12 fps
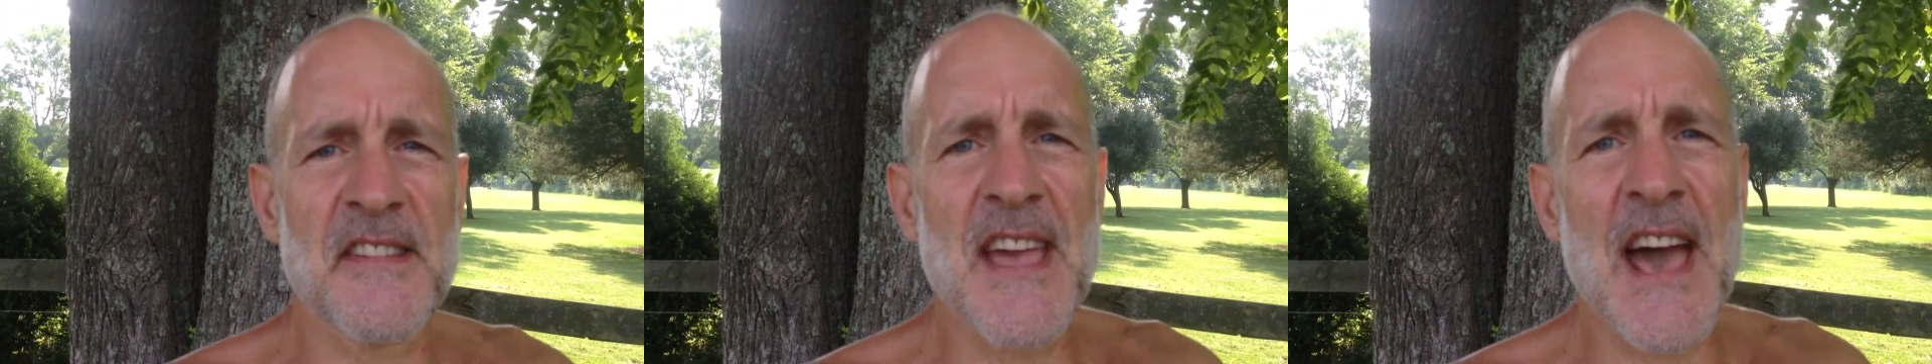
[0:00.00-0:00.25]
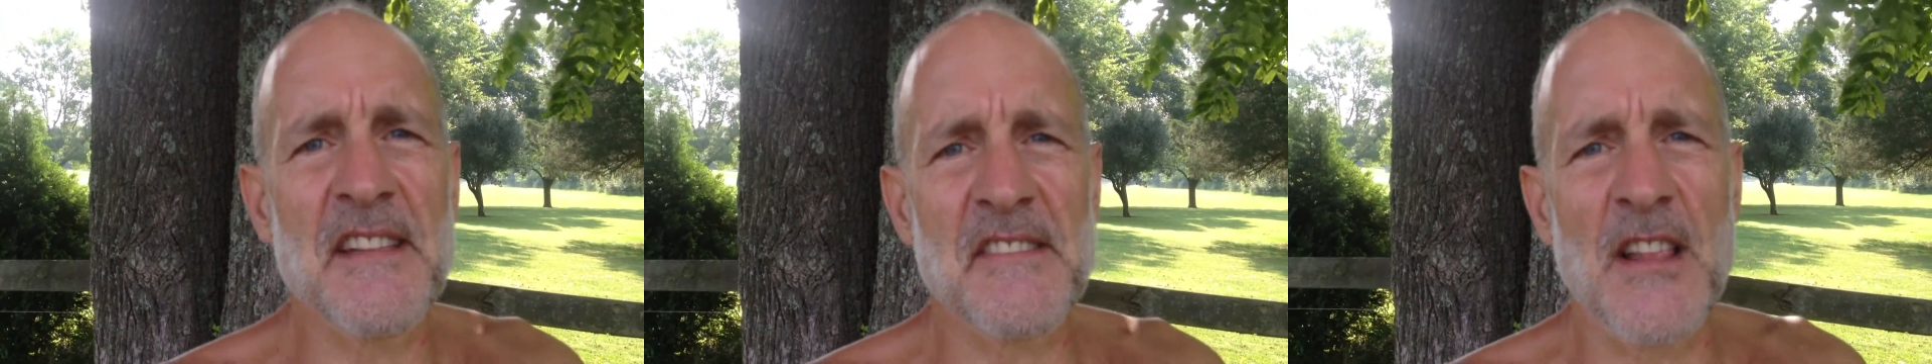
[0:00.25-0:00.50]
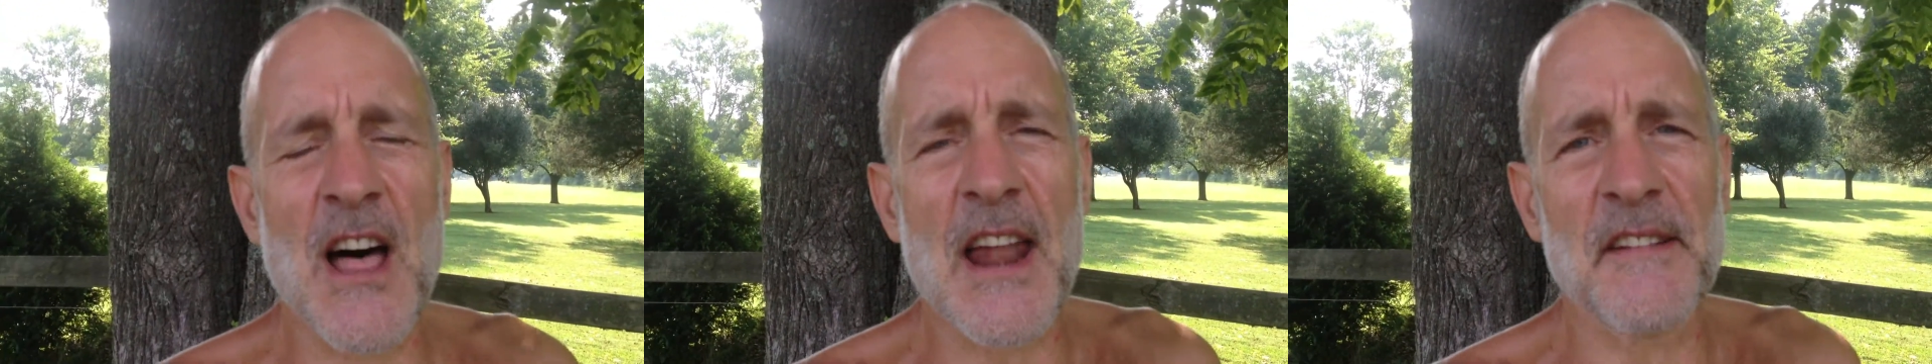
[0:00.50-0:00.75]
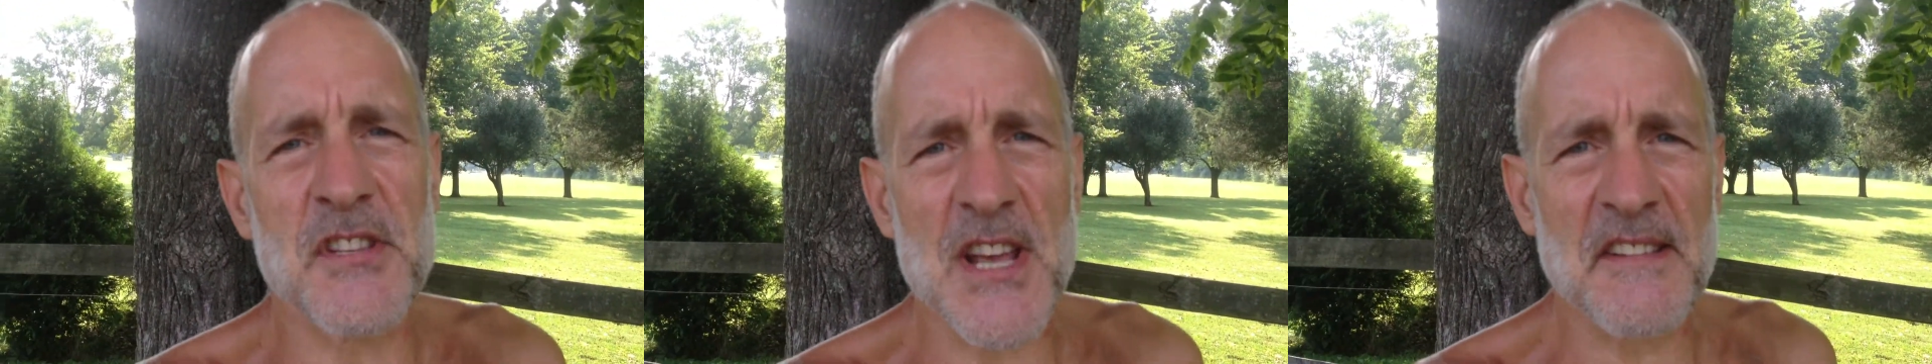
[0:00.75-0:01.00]
He has a lot
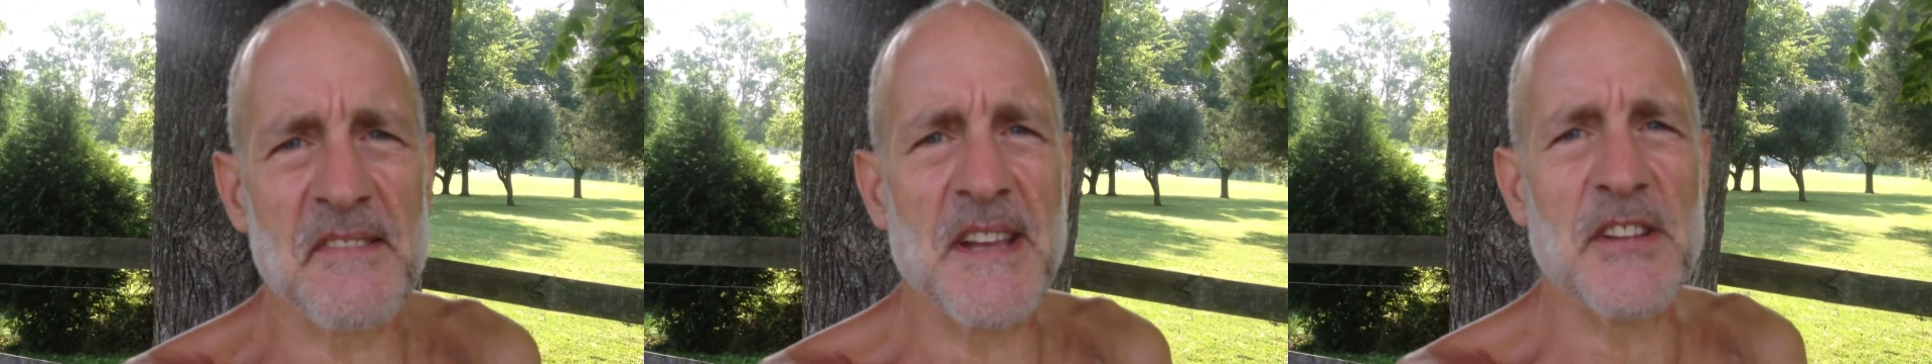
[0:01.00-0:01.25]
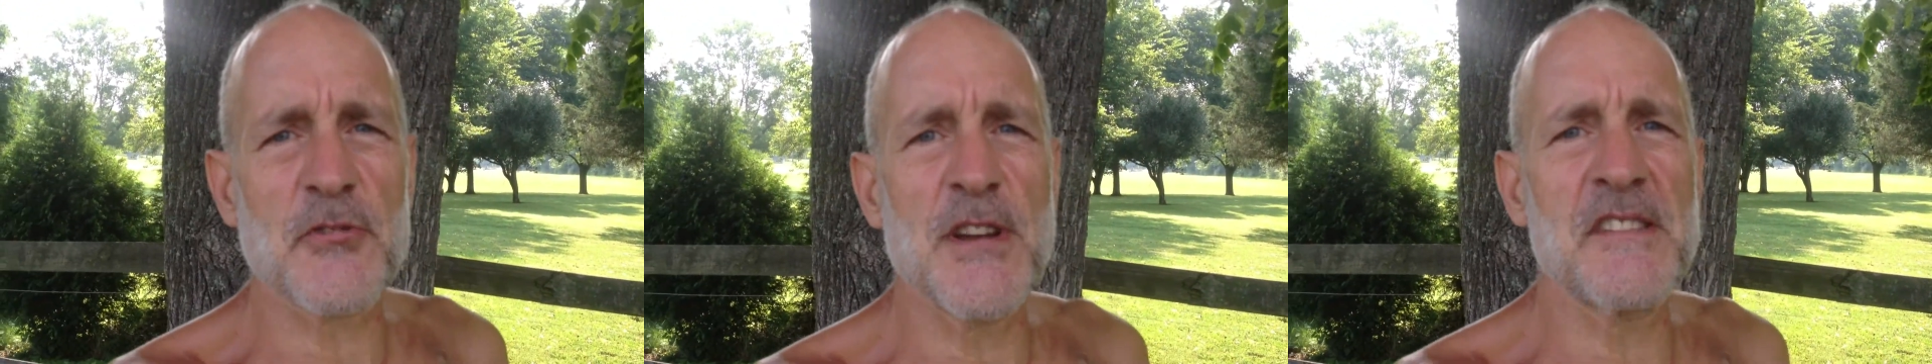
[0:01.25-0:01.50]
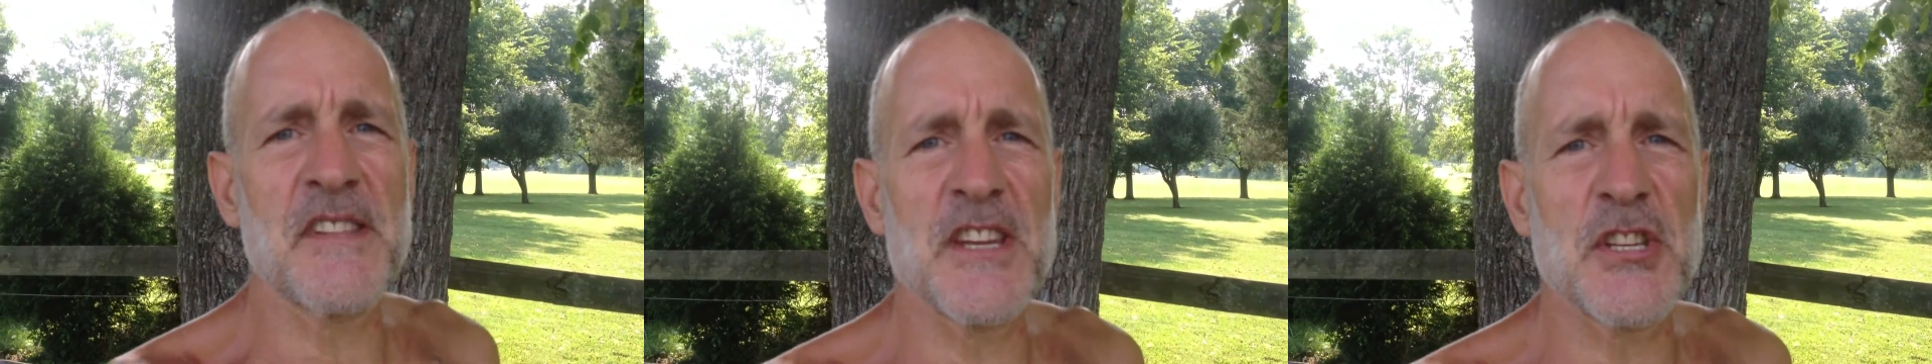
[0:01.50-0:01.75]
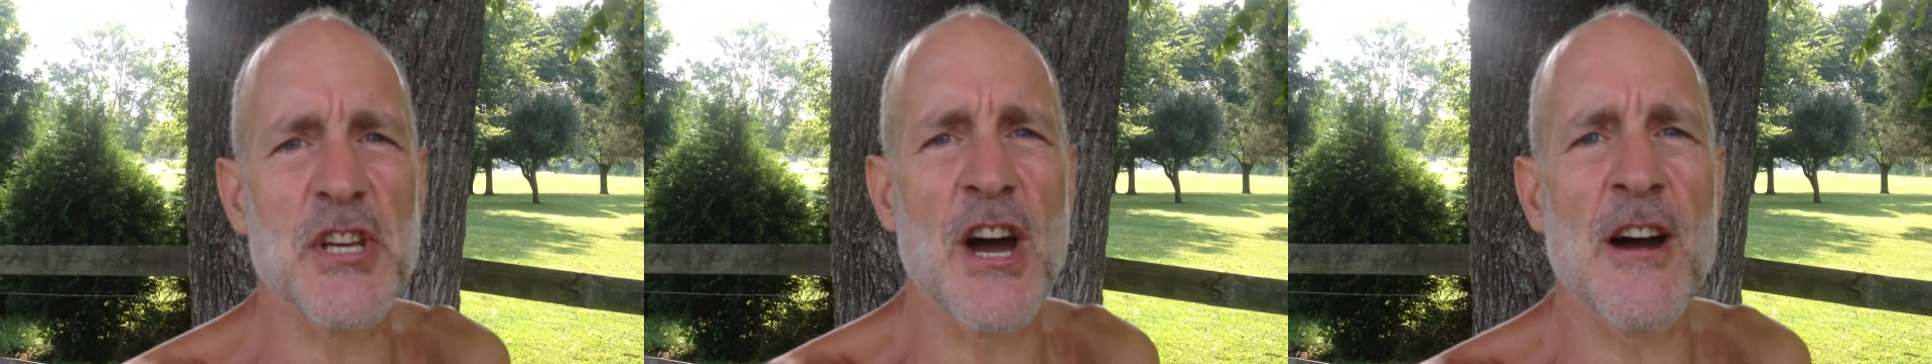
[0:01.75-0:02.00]
of chestnut trees in
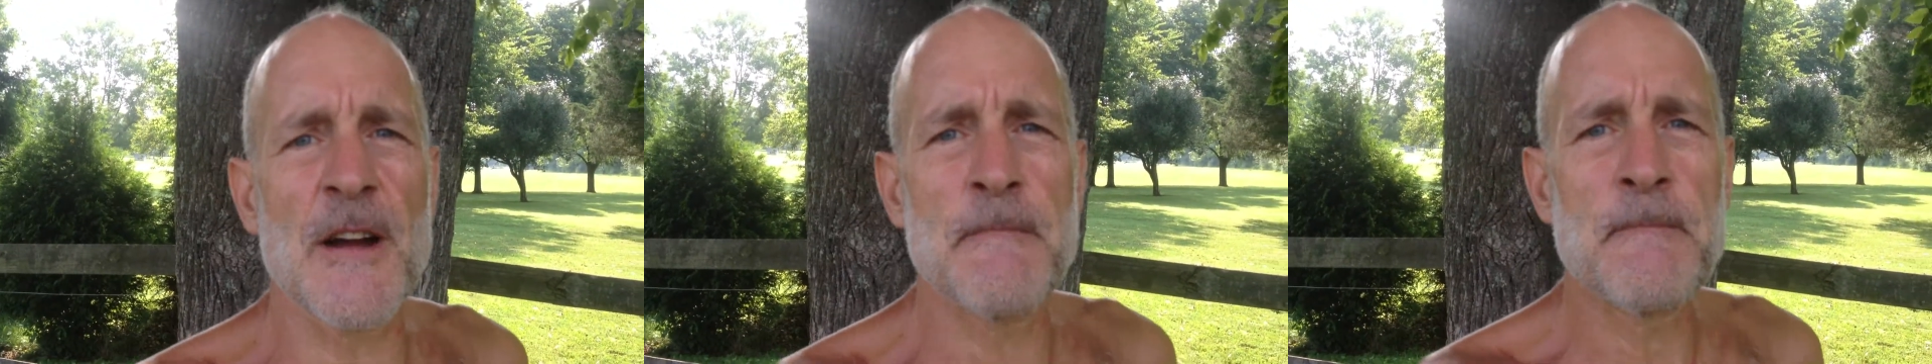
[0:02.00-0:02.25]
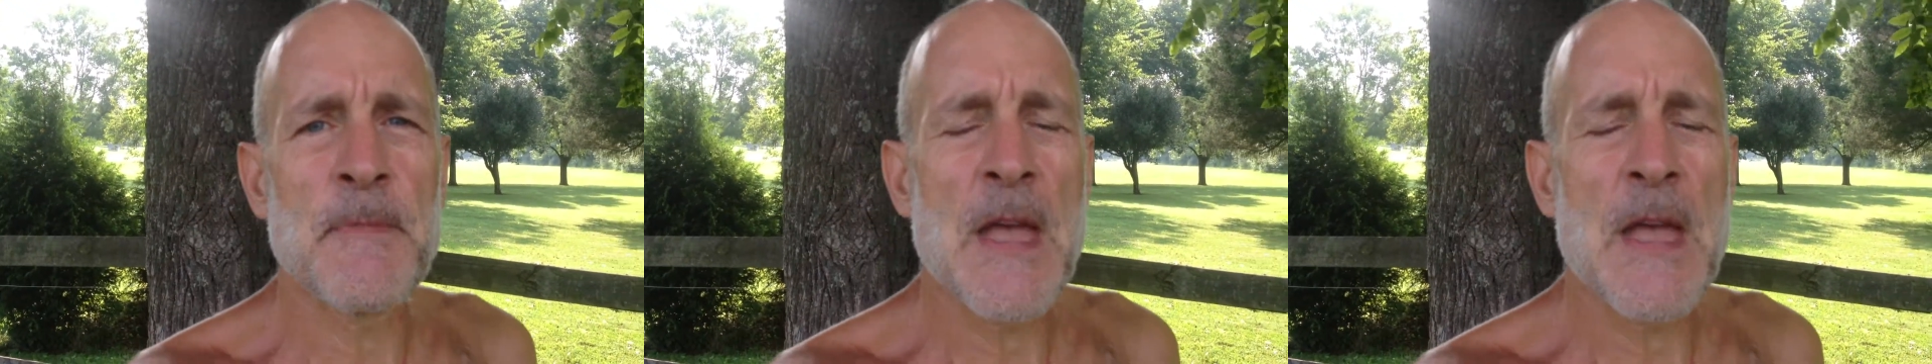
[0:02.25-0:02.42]
his yard,